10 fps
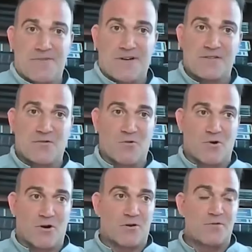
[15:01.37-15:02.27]
effect
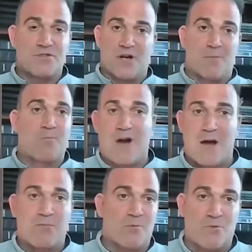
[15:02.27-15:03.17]
or some
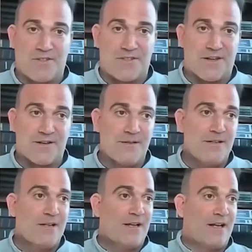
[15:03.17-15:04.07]
problem with it.
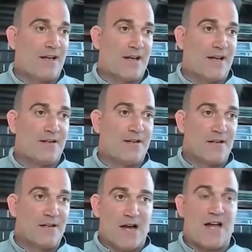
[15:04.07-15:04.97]

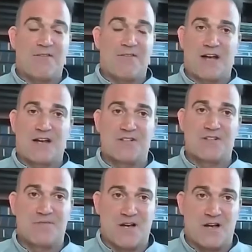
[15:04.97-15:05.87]
And I have
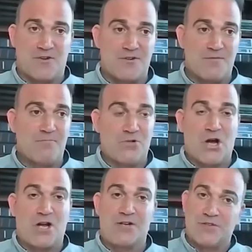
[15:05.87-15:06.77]
actually found
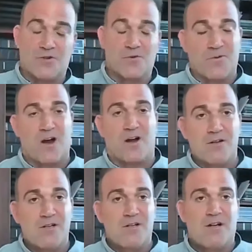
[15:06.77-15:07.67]
none so
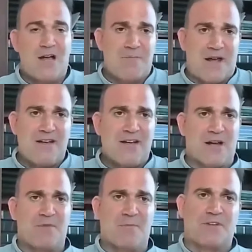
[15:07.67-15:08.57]
far. I
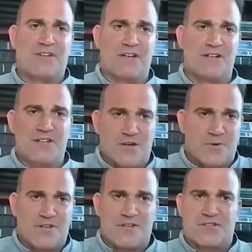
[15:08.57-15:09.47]
mean, but then you
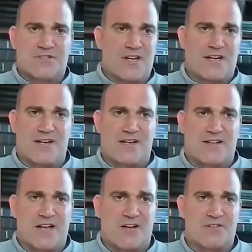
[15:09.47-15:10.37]
deal with it just like
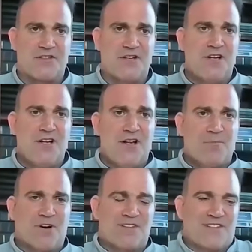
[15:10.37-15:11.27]
anything else.
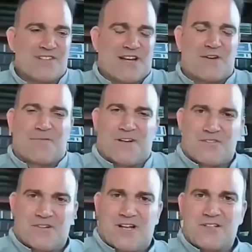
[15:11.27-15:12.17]
But the side
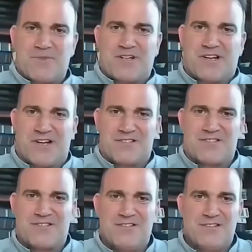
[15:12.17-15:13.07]
effects are less
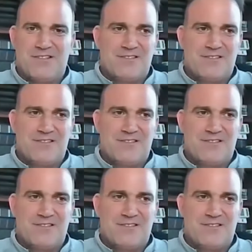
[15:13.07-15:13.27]
because